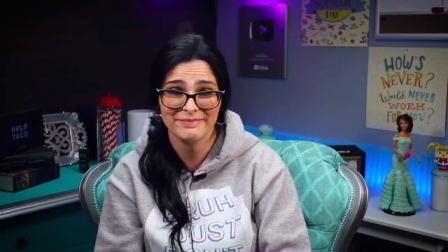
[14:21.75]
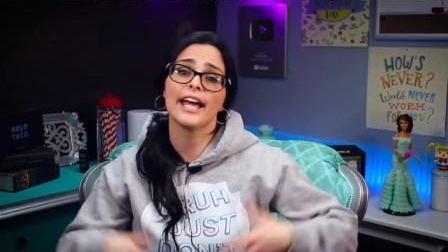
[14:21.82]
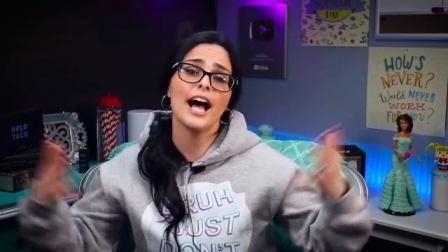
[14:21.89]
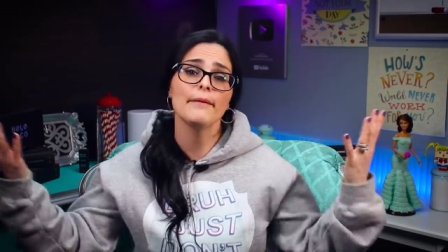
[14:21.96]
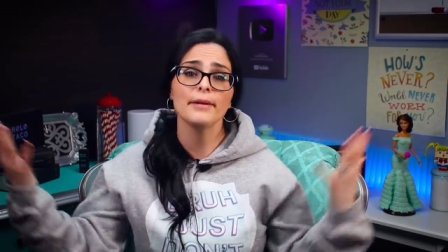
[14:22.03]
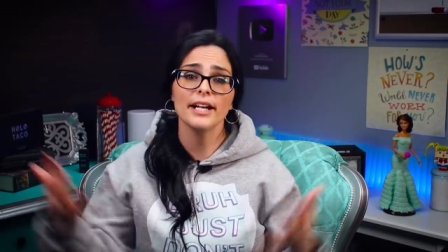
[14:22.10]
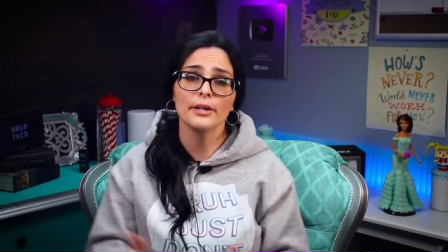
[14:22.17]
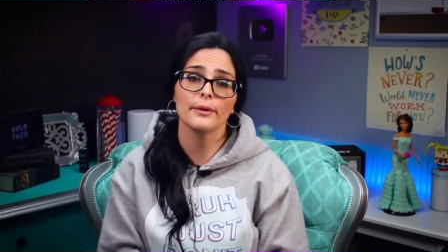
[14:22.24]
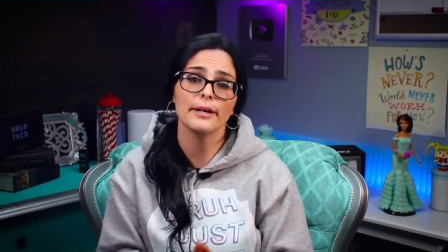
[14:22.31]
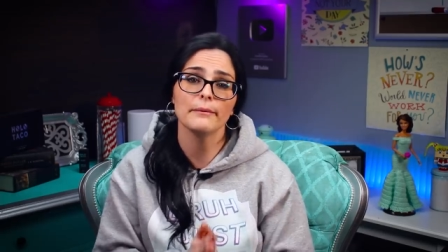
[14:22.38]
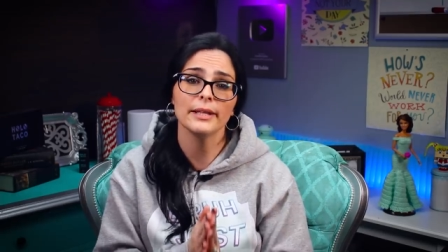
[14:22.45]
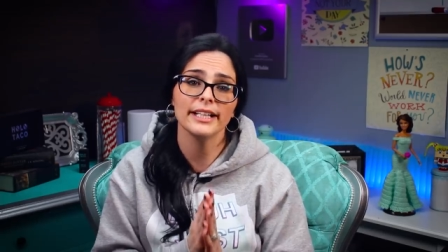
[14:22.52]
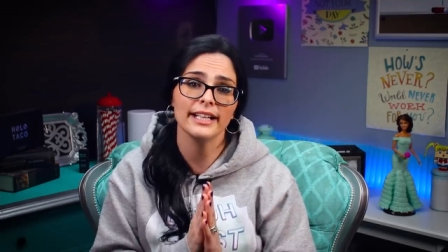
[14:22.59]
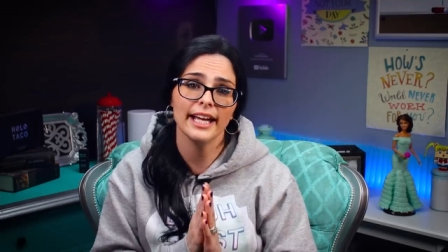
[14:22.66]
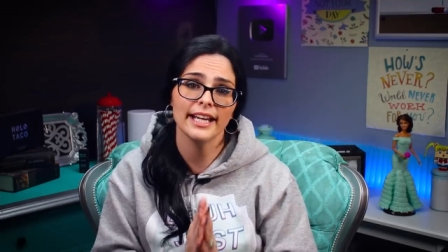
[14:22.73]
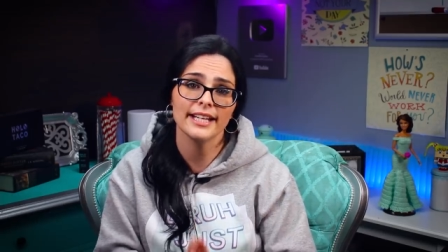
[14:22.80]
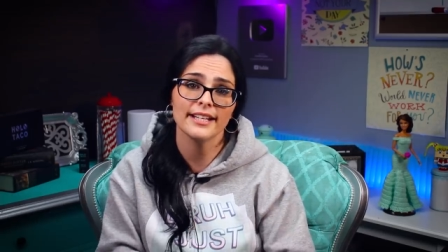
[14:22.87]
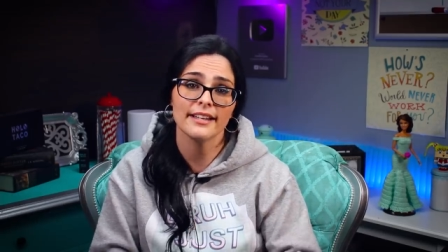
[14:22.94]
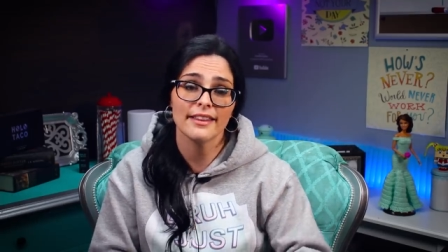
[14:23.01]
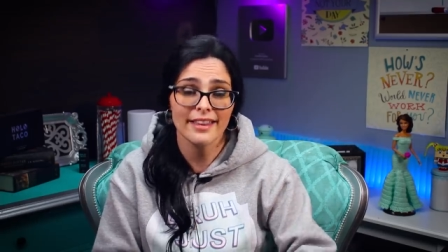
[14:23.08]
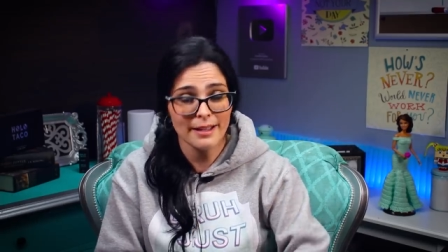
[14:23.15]
Okay, I'm kind of rambling,
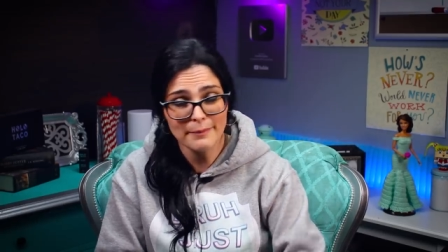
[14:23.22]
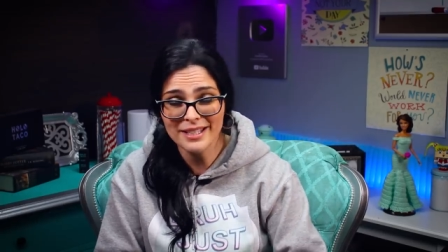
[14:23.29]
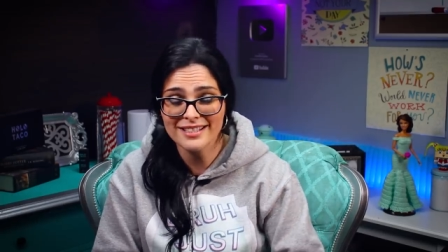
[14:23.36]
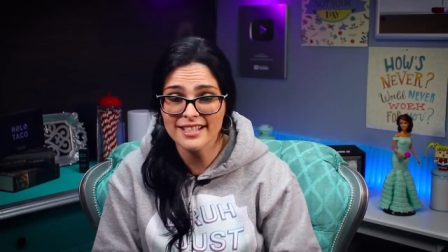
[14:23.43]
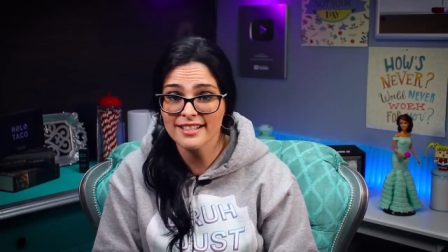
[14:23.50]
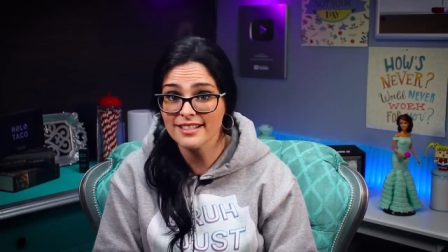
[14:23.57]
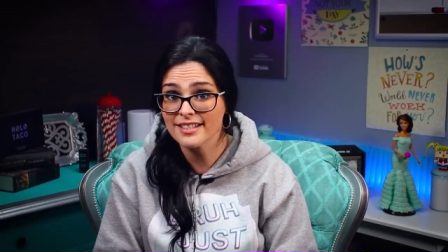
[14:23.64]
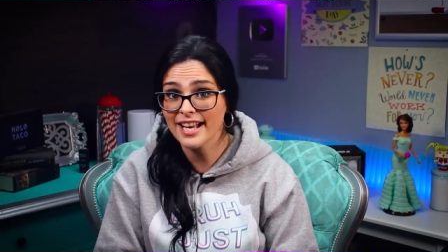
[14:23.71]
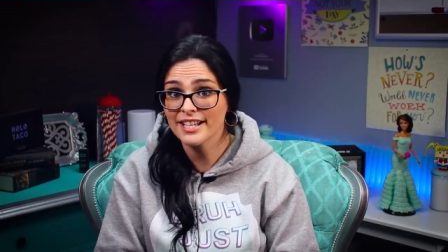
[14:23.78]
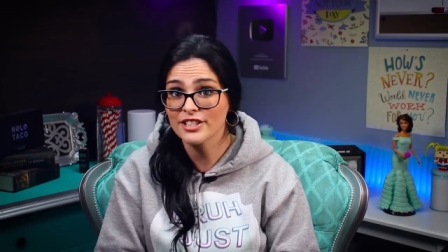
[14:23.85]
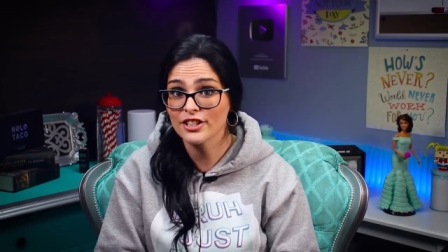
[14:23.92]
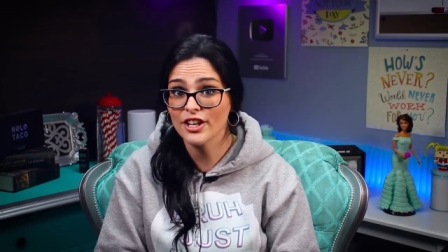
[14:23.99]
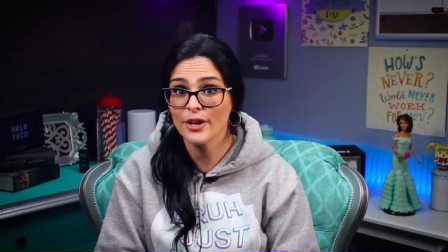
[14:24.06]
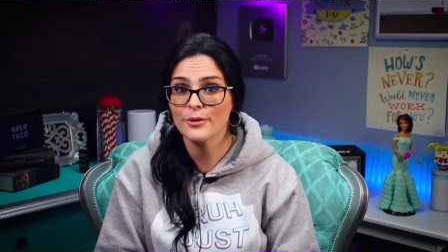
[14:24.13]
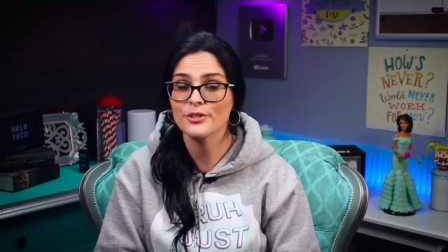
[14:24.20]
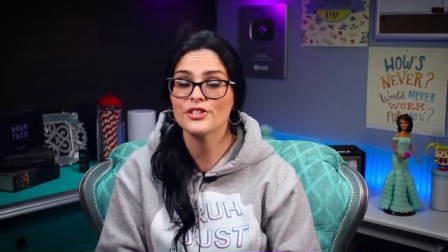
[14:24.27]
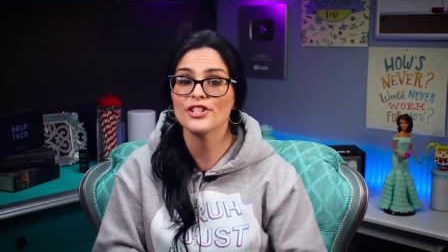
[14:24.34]
and that means it's a sign to go.